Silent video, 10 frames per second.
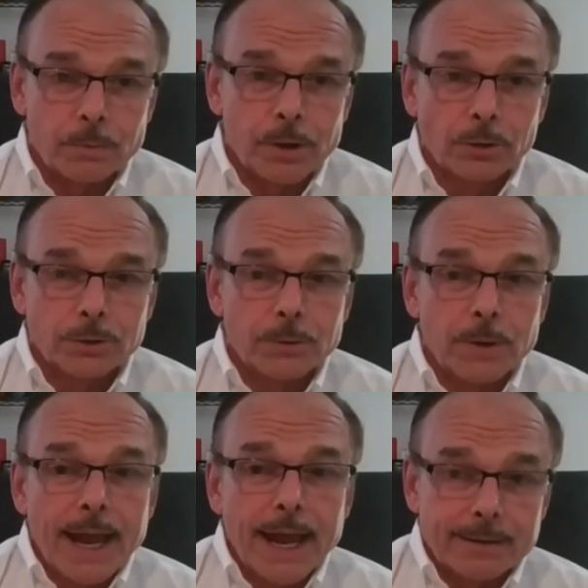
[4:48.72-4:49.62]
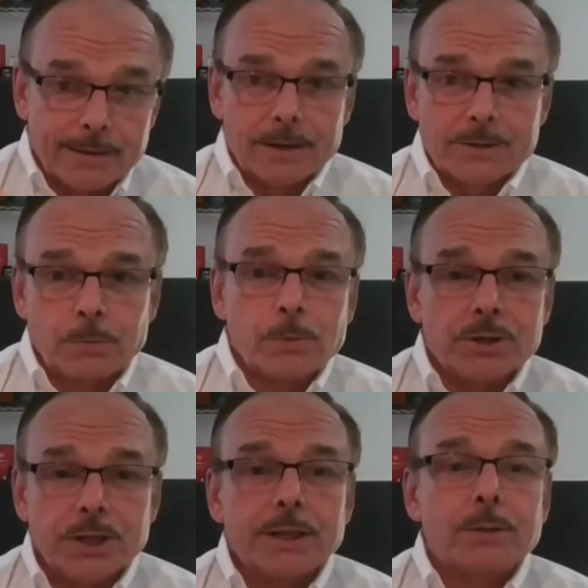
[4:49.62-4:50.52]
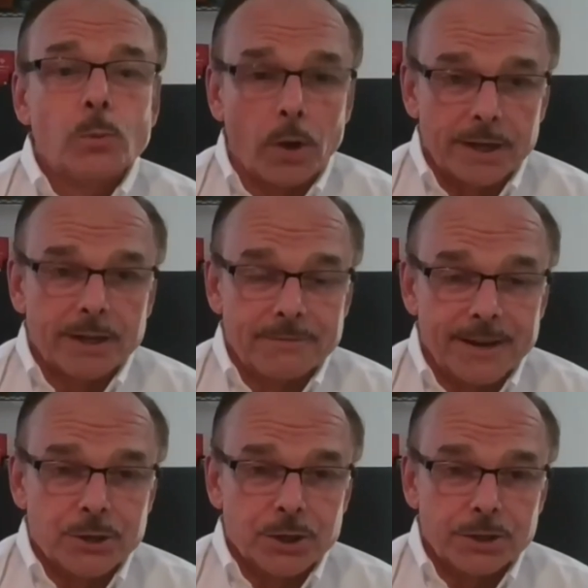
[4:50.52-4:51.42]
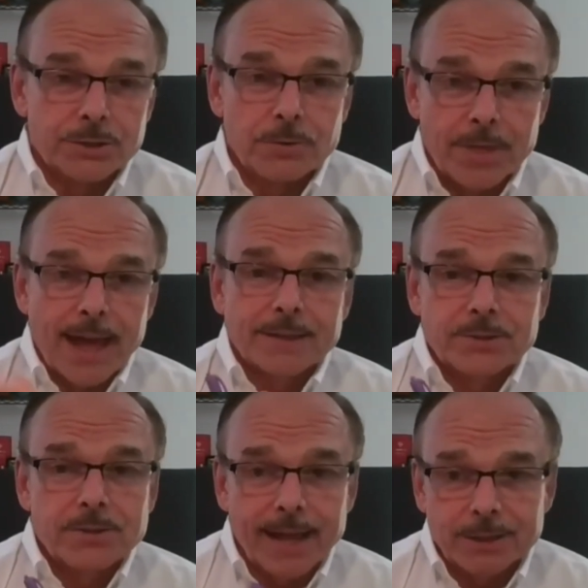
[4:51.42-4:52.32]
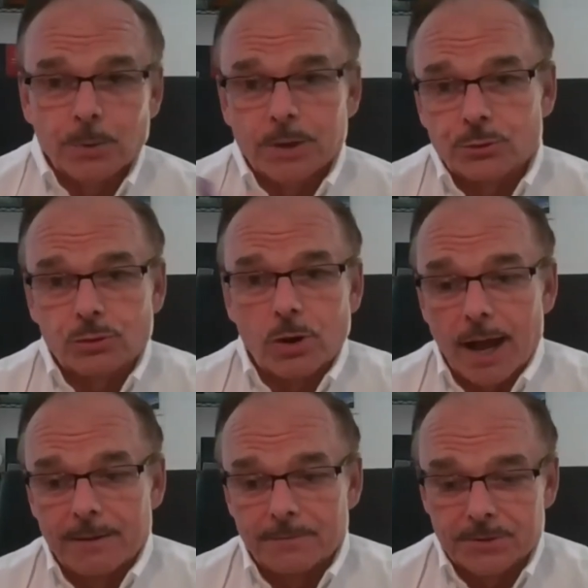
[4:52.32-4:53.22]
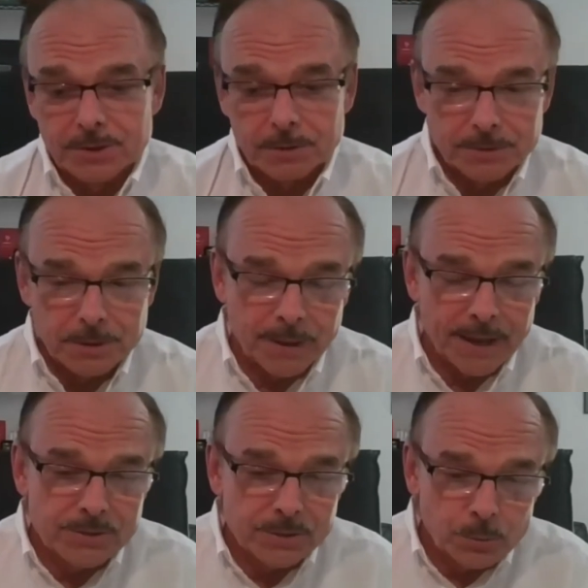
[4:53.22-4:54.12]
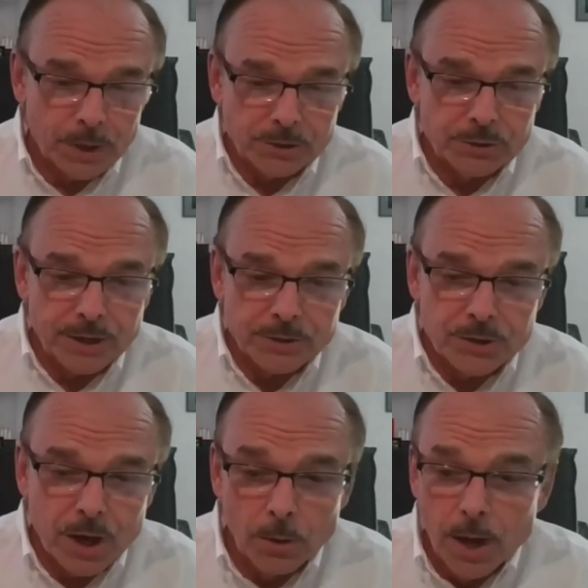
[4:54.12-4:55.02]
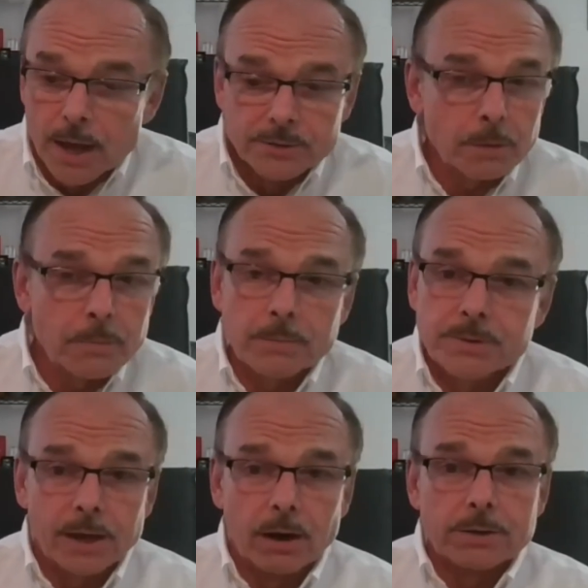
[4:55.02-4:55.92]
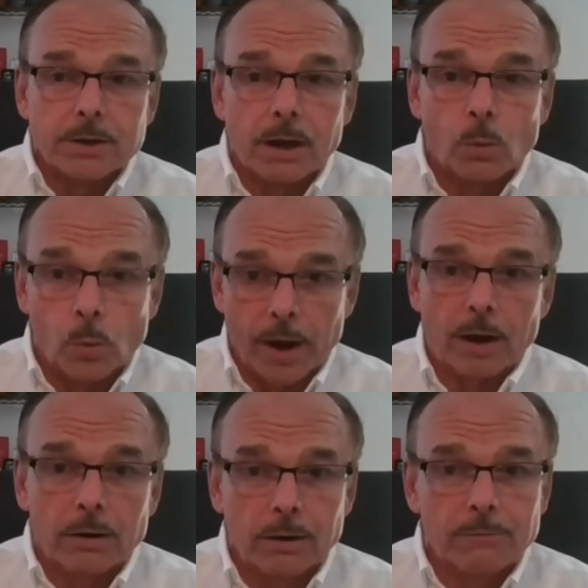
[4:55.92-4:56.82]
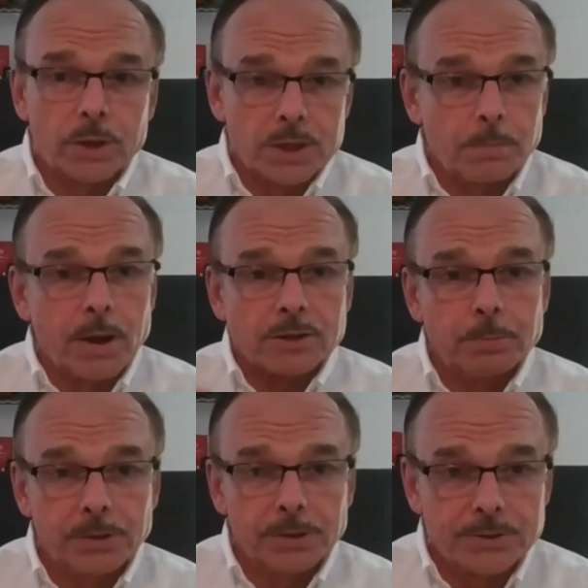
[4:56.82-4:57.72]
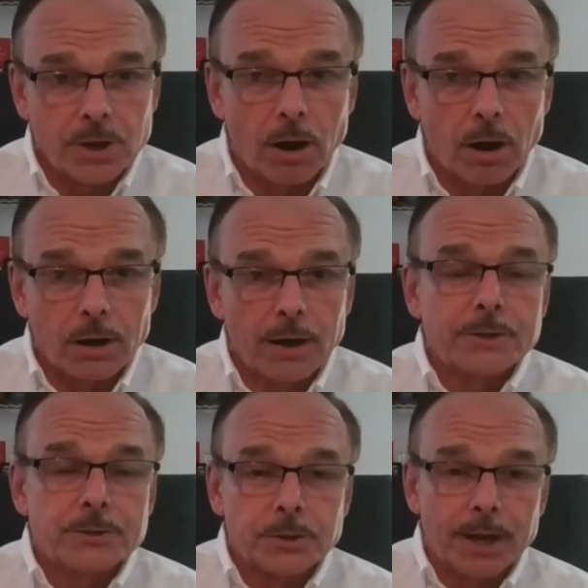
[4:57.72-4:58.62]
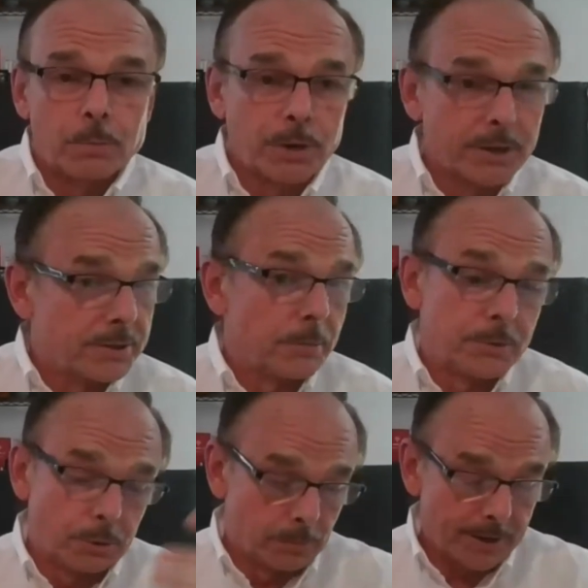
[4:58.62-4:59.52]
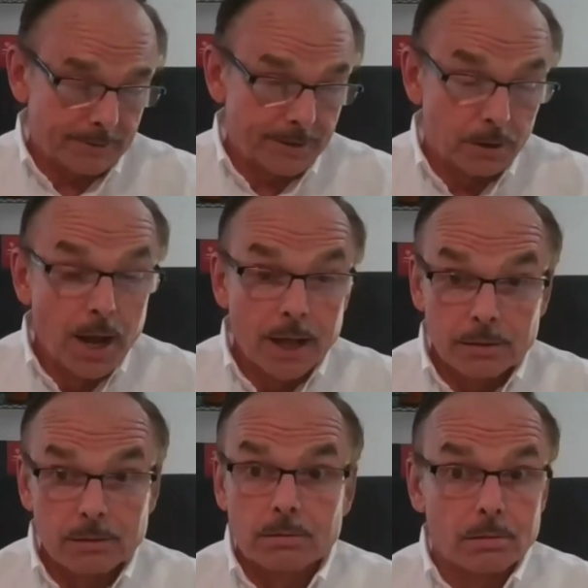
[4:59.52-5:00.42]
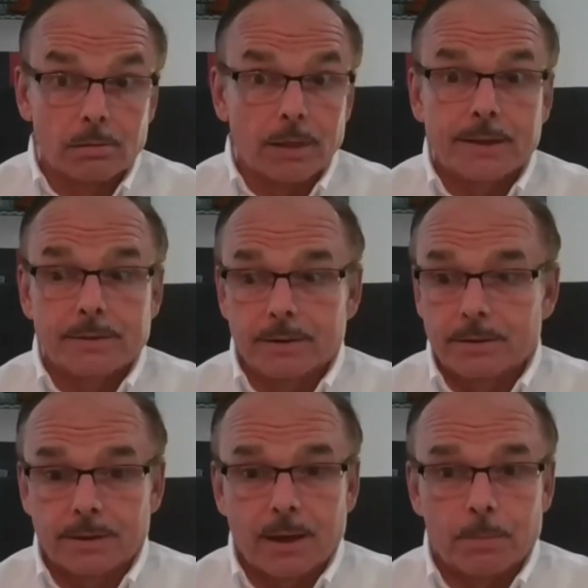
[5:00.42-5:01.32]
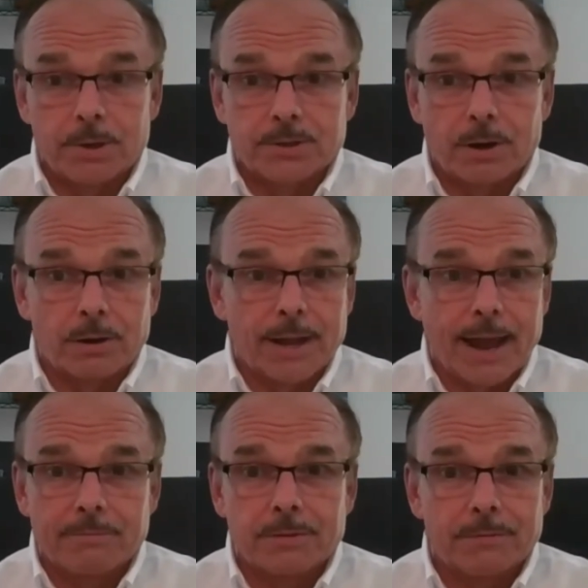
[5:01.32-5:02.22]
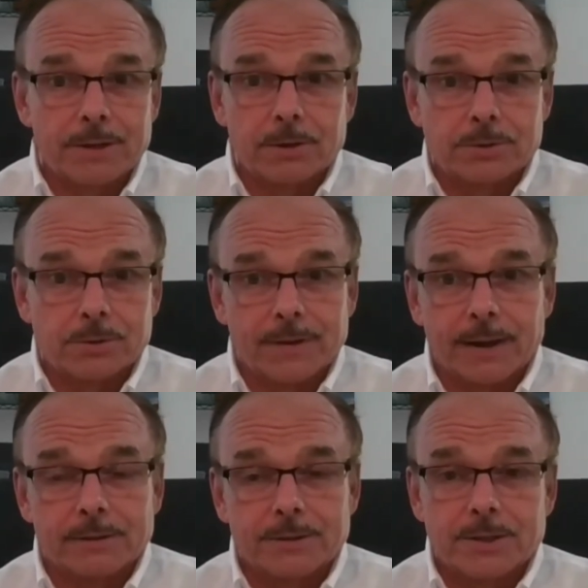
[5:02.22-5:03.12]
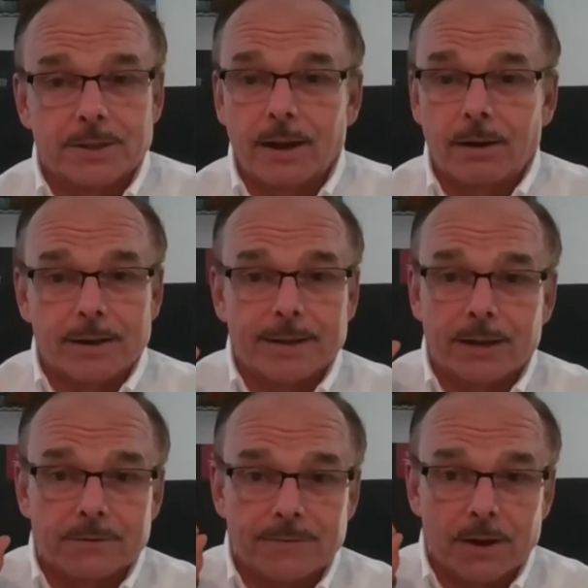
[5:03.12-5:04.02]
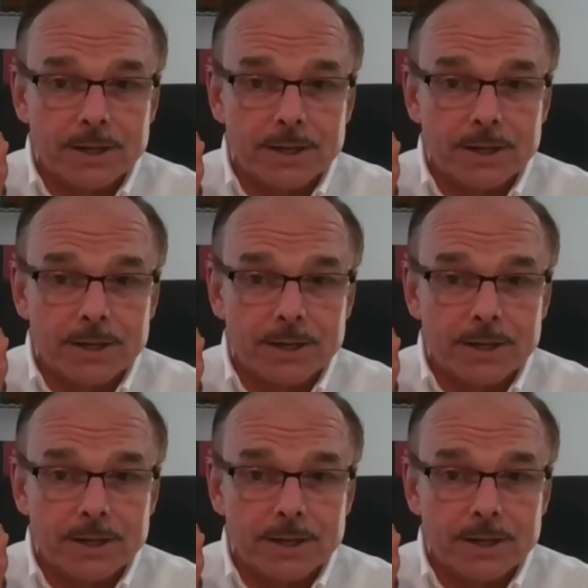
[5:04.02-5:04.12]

we, all do. And the customers need and want innovation. So that's that's what drives the, the pace at which things go. Sometimes they aren't aware of what the possibilities are. And so you got to bring something to them like, you know, like the, the companies that already have the video surveillance in there and they can very